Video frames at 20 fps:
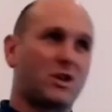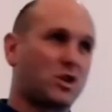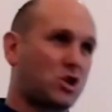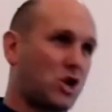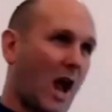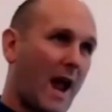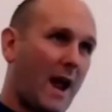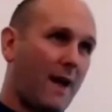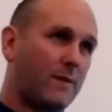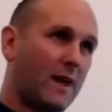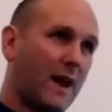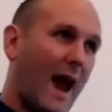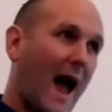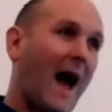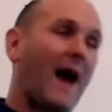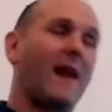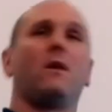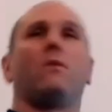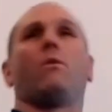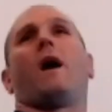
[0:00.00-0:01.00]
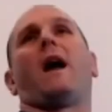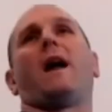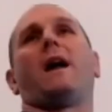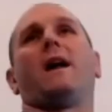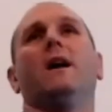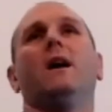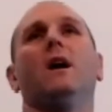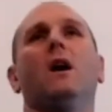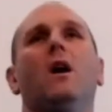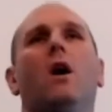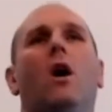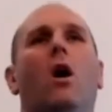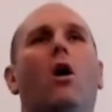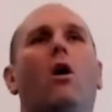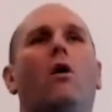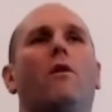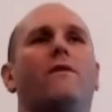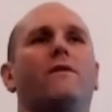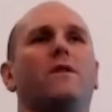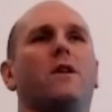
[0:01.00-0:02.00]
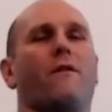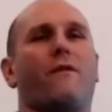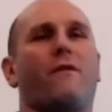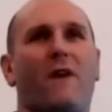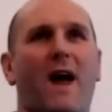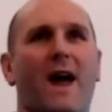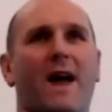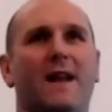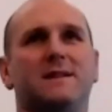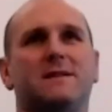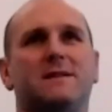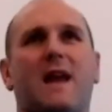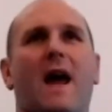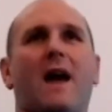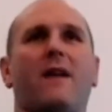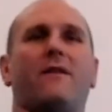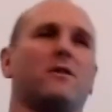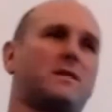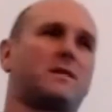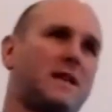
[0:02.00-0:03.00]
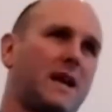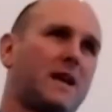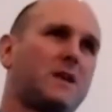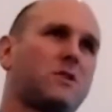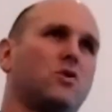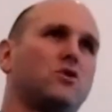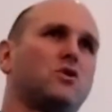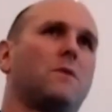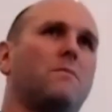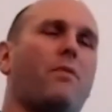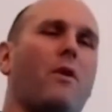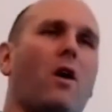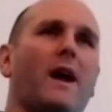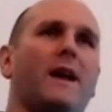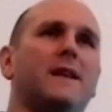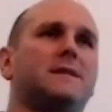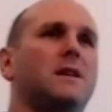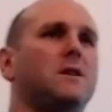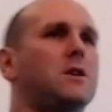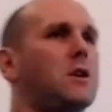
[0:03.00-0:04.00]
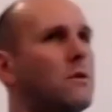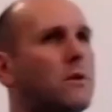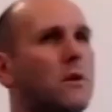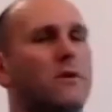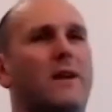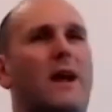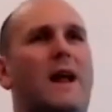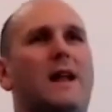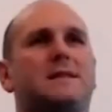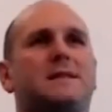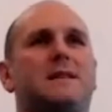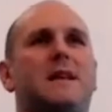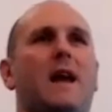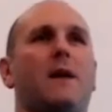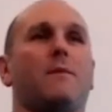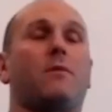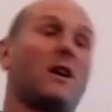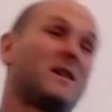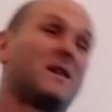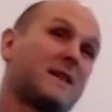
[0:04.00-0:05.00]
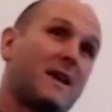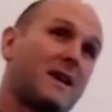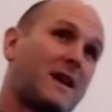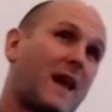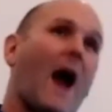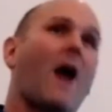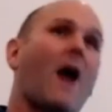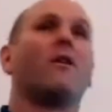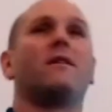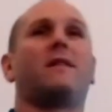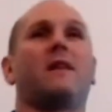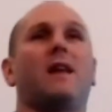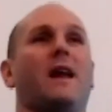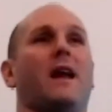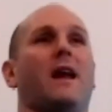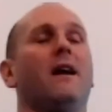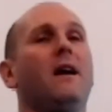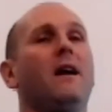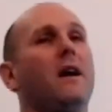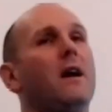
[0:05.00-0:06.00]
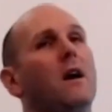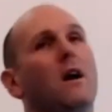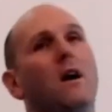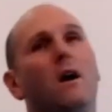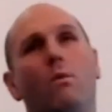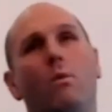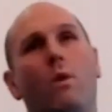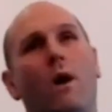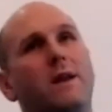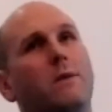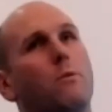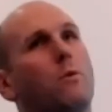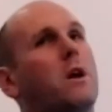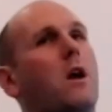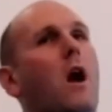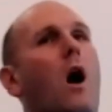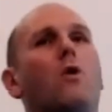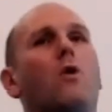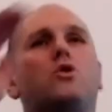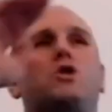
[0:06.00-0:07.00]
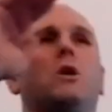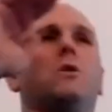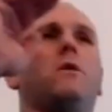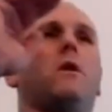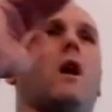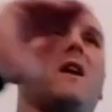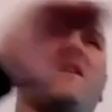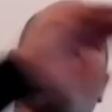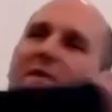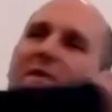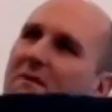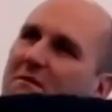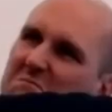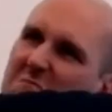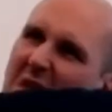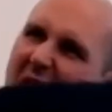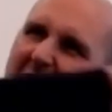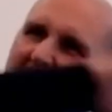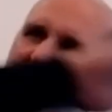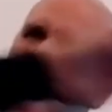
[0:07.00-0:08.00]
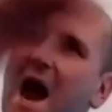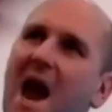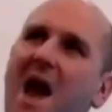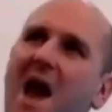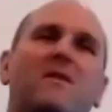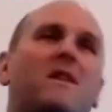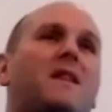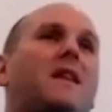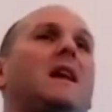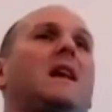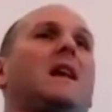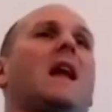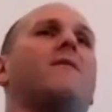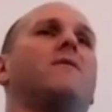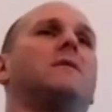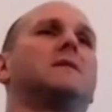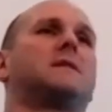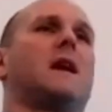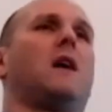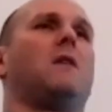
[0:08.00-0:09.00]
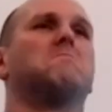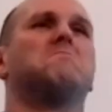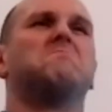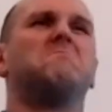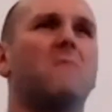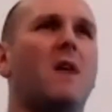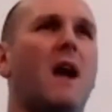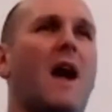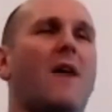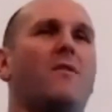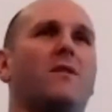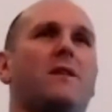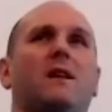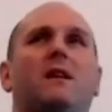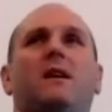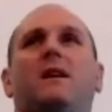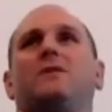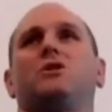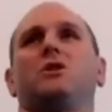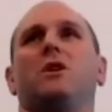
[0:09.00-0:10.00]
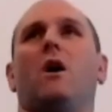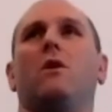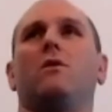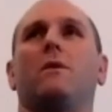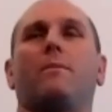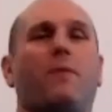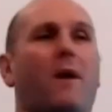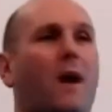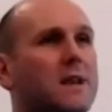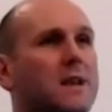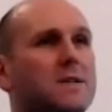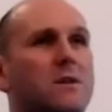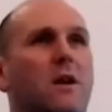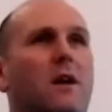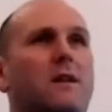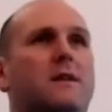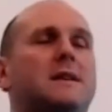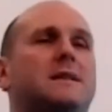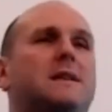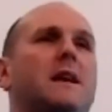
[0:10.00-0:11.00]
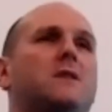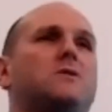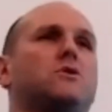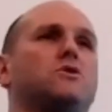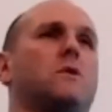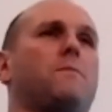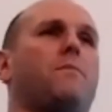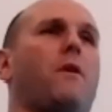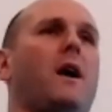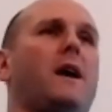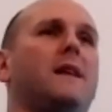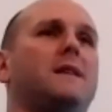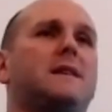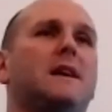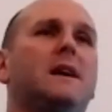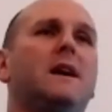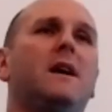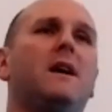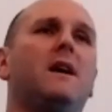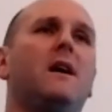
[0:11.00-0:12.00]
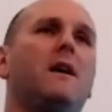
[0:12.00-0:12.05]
ashamed in any way of your friends getting their 600 points and you doing LCA, because I can guarantee you, when we go through life, everything levels out. Everything, like, you know, the person who got the 600 points